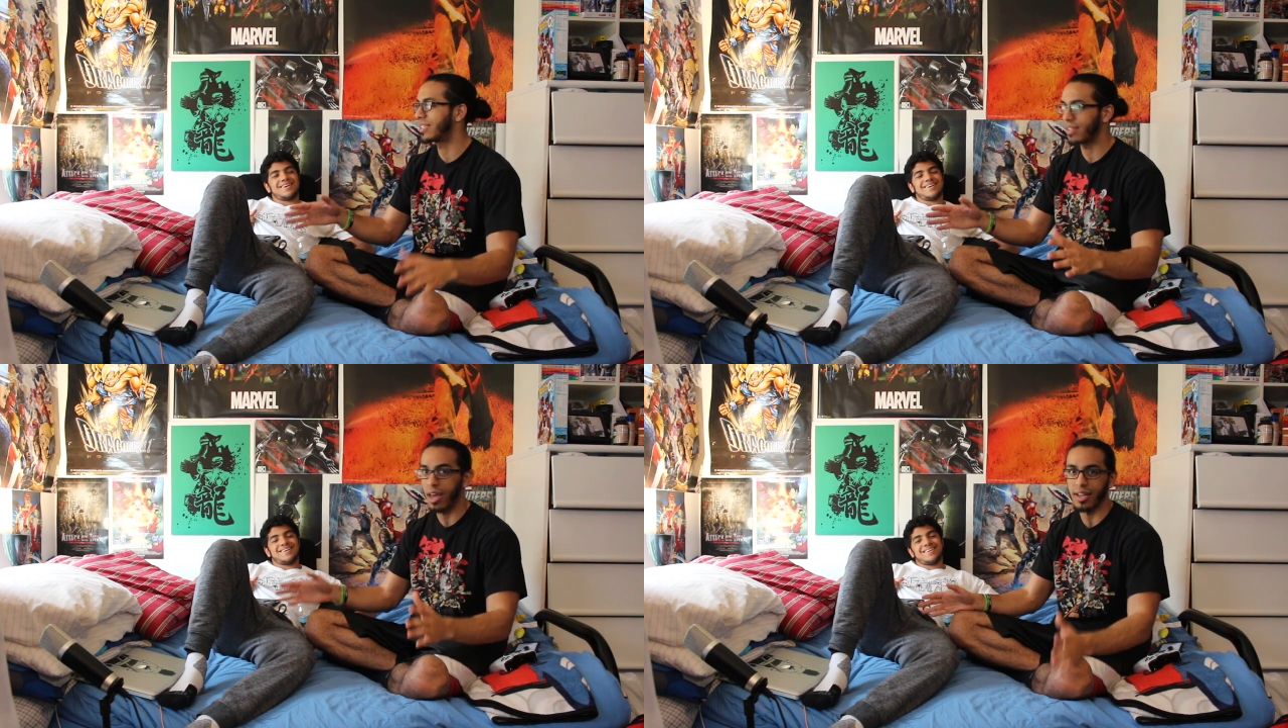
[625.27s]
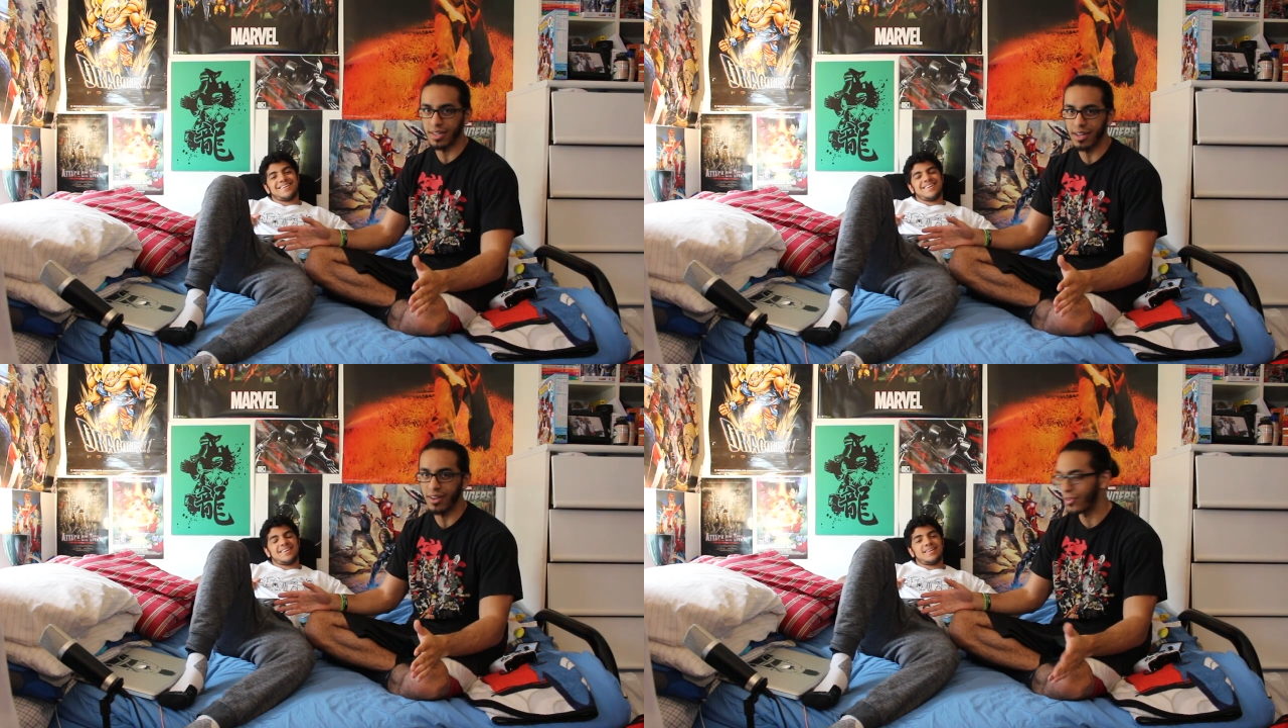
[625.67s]

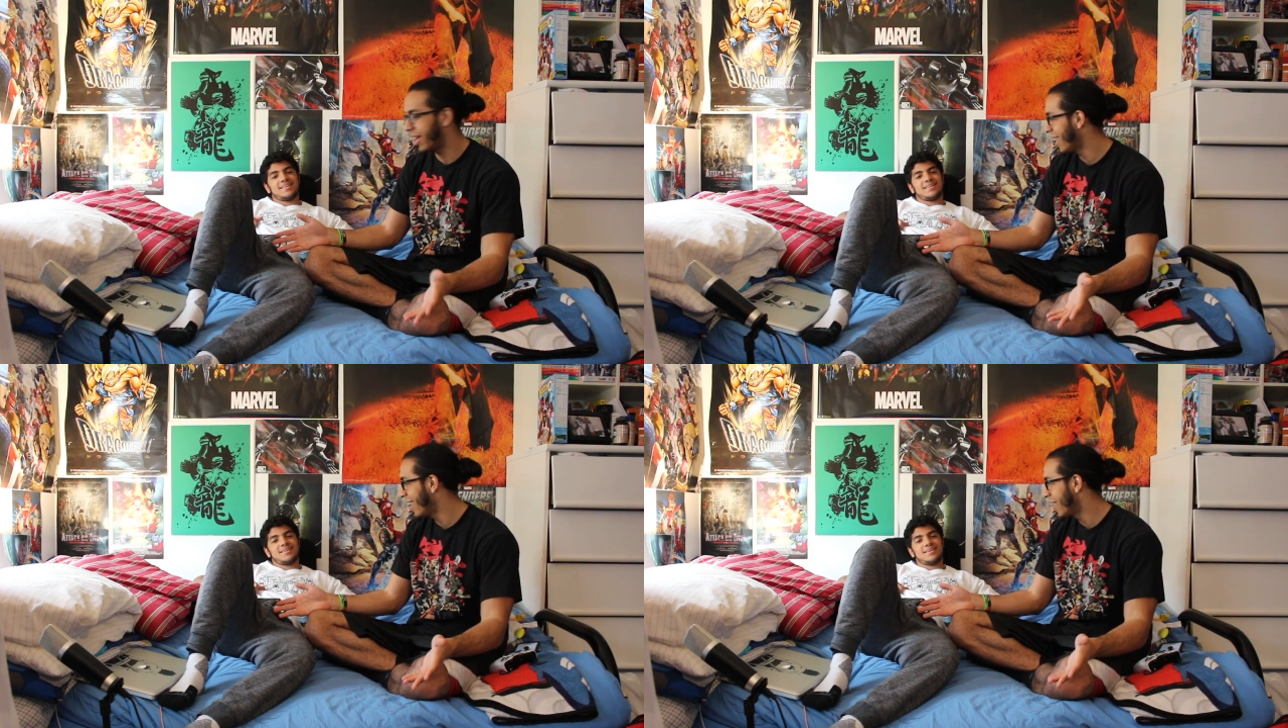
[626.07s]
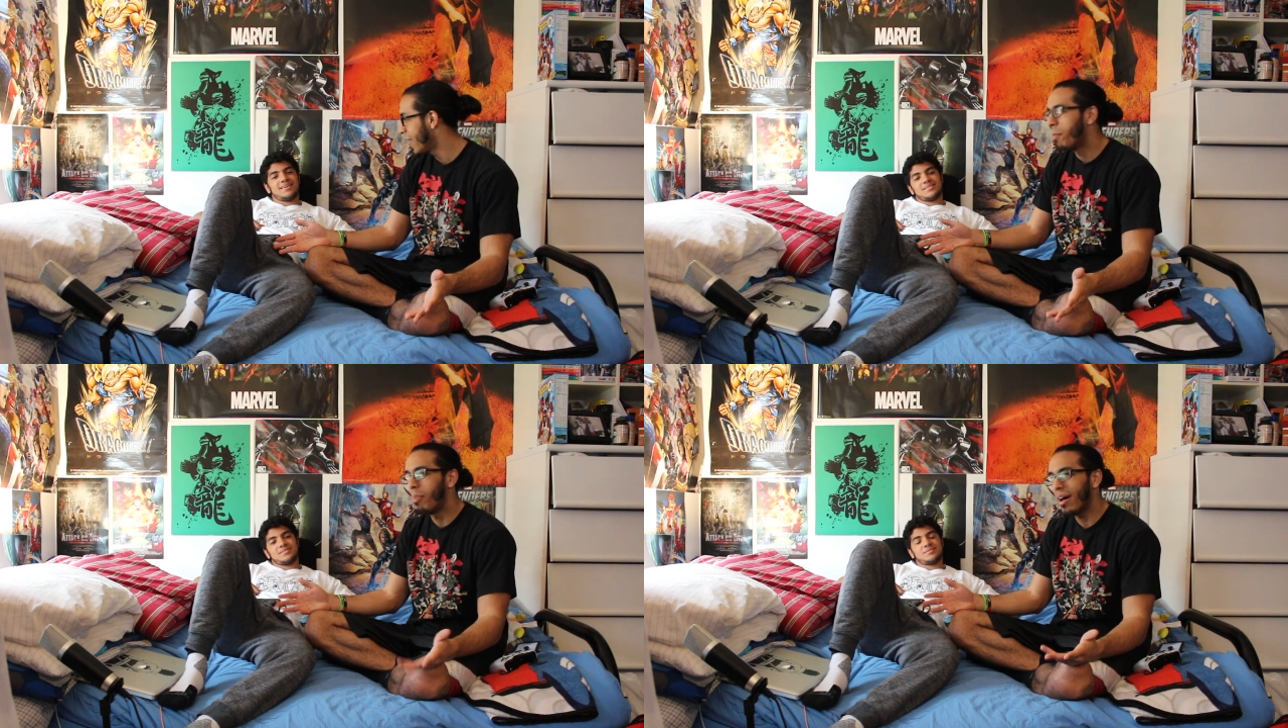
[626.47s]
Sarada, right?
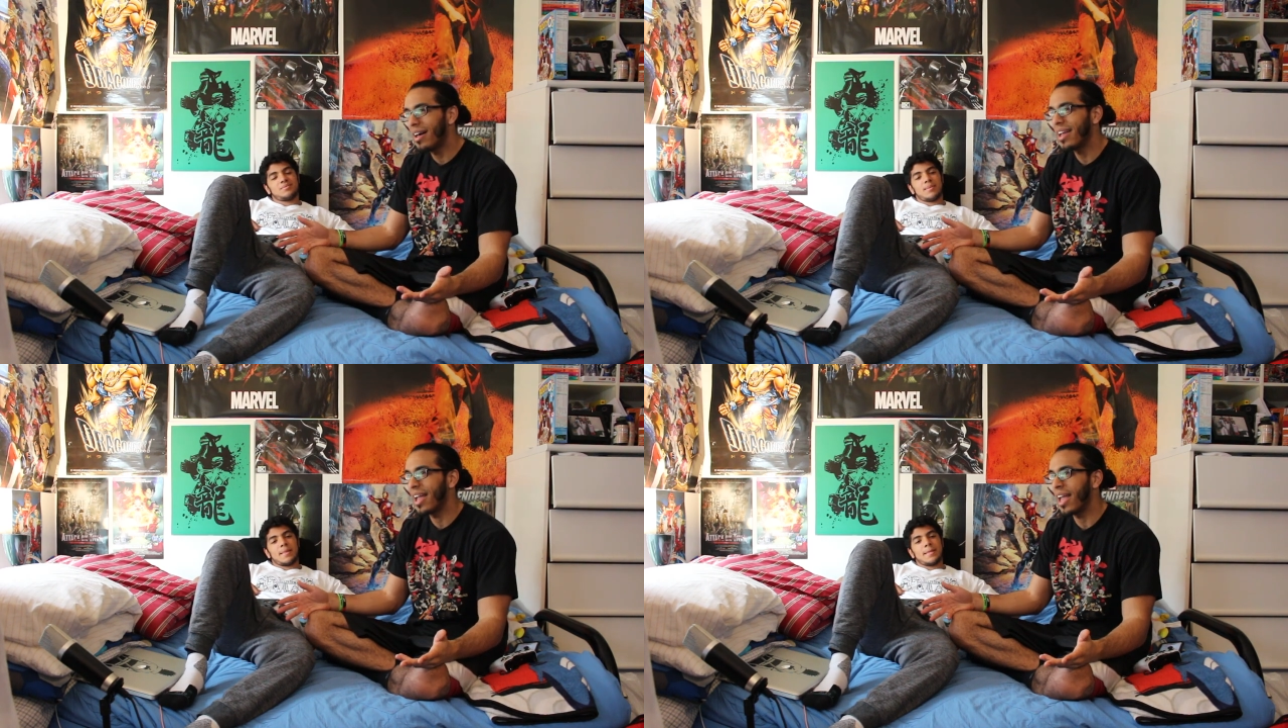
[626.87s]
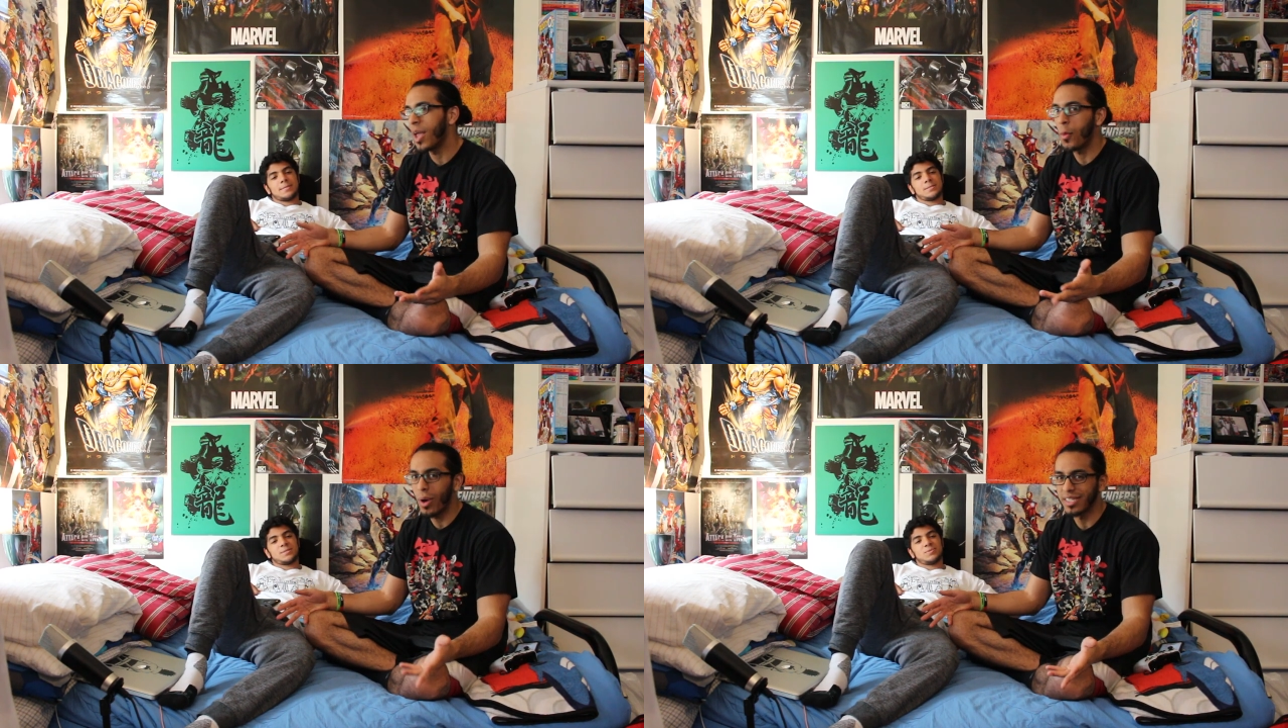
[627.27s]
But it
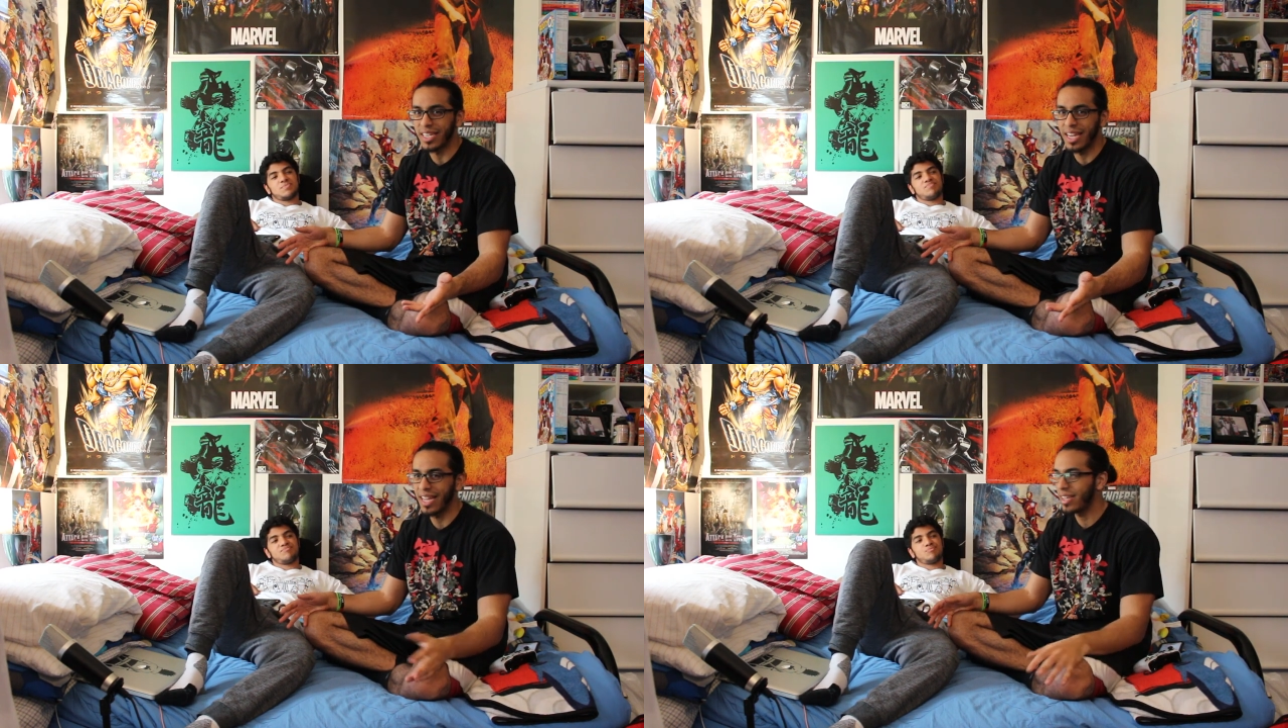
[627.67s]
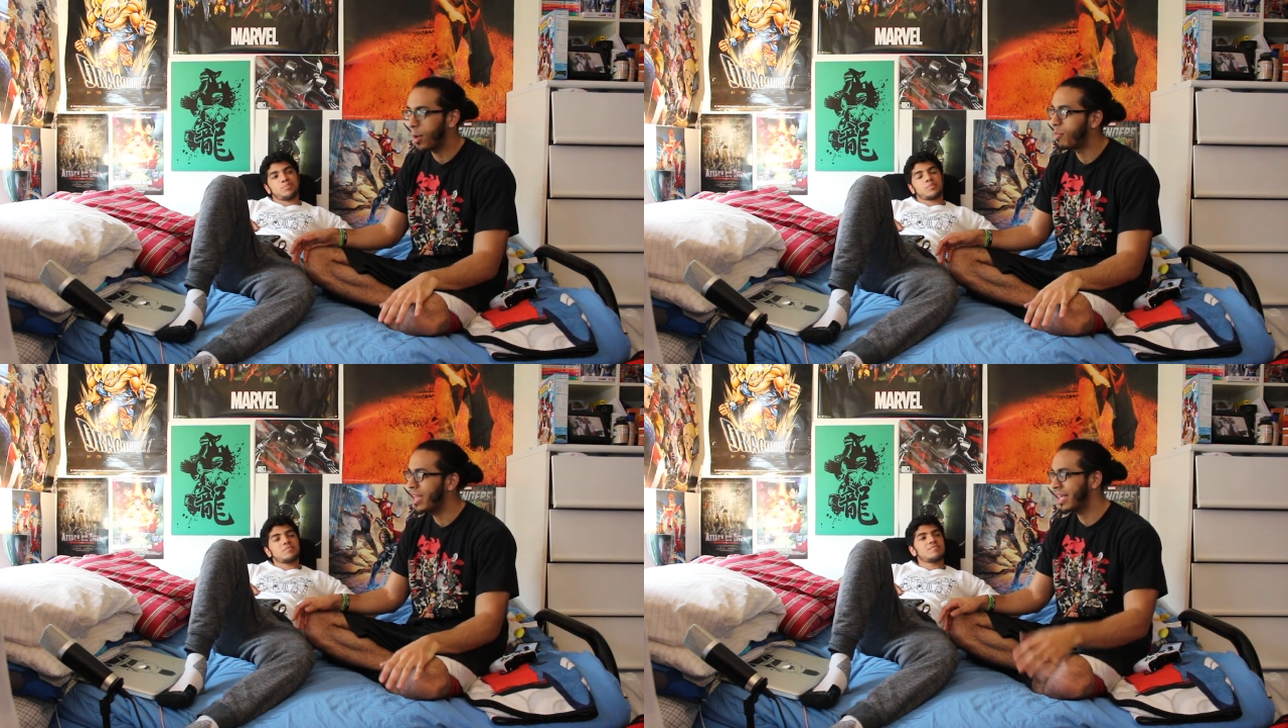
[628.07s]
wasn't. It ended up
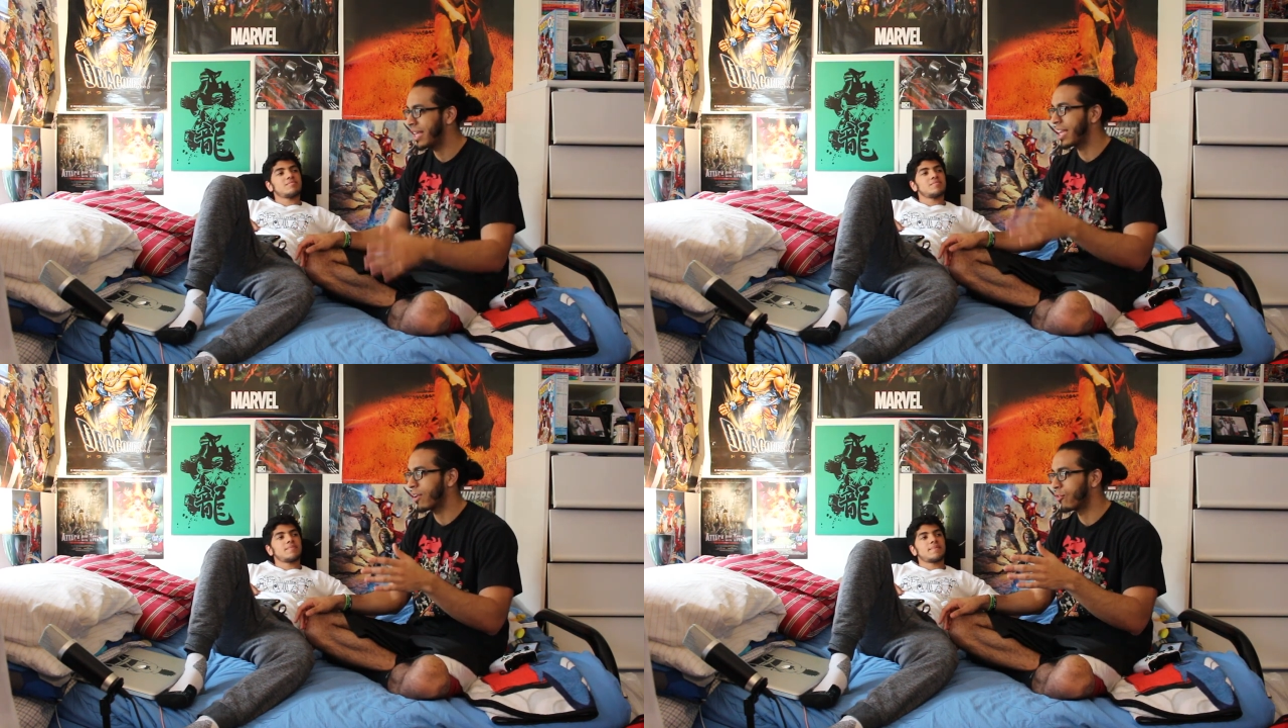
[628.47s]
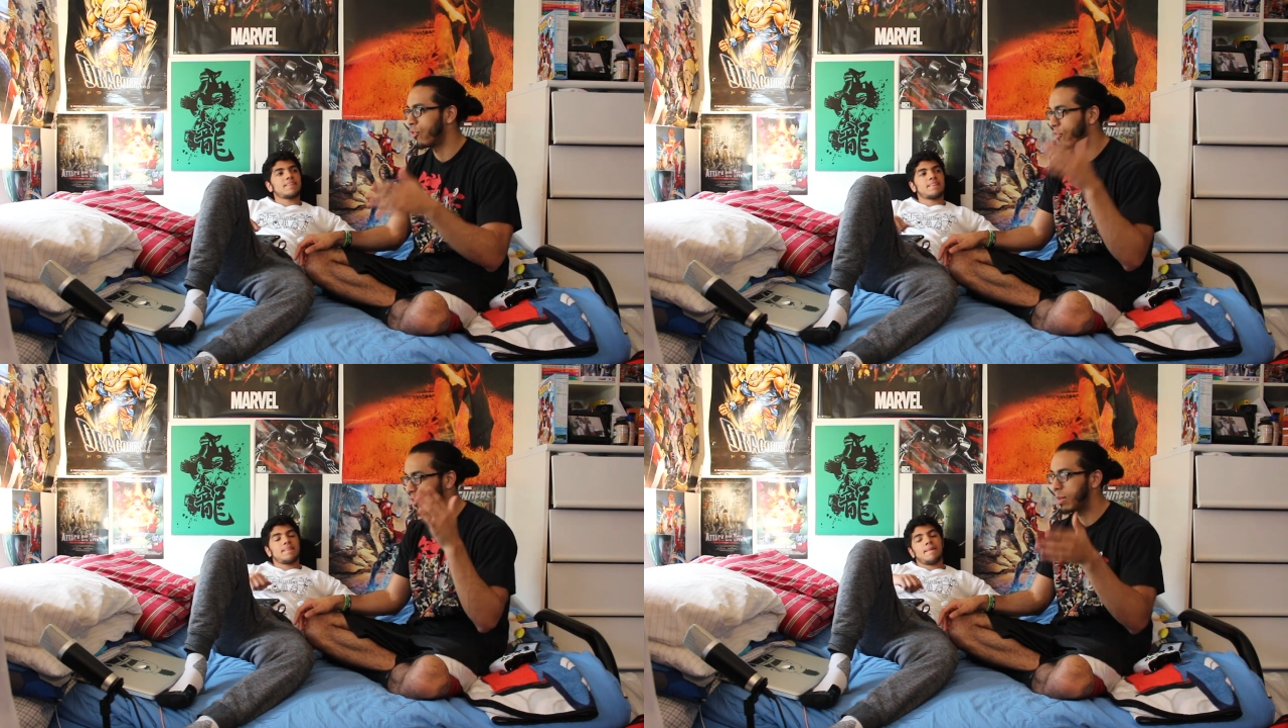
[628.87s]
being like
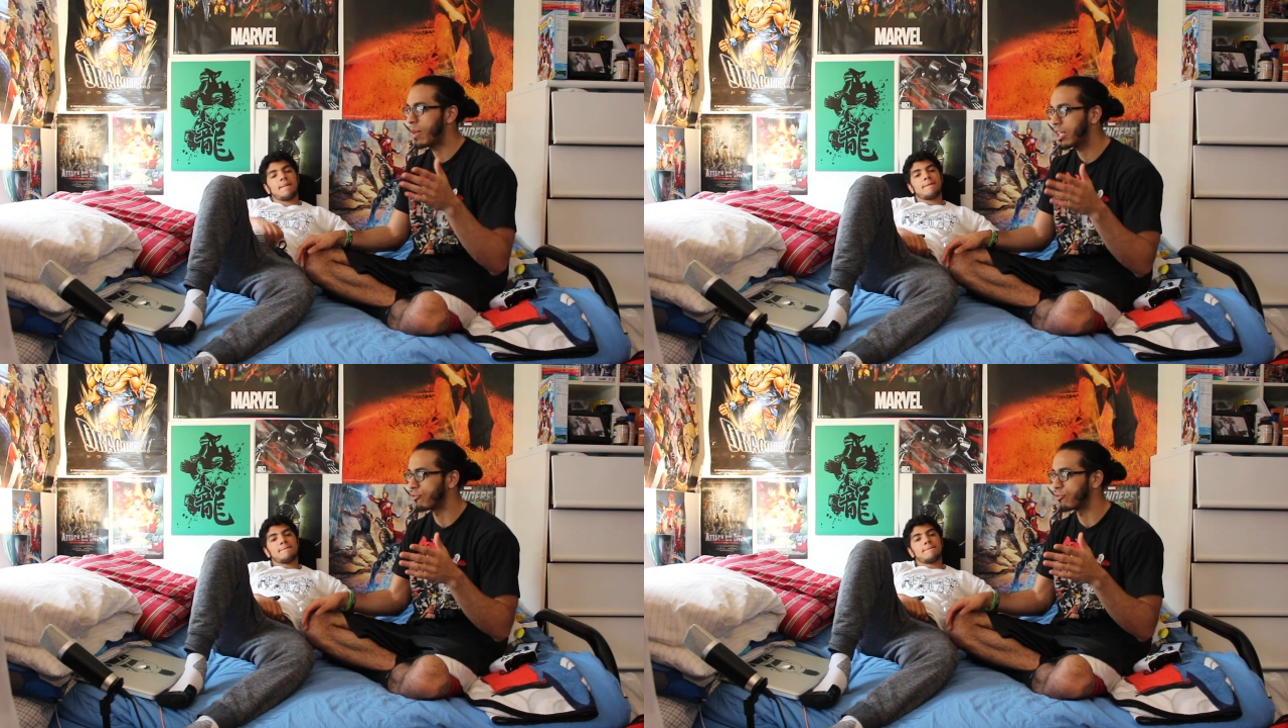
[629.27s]
the females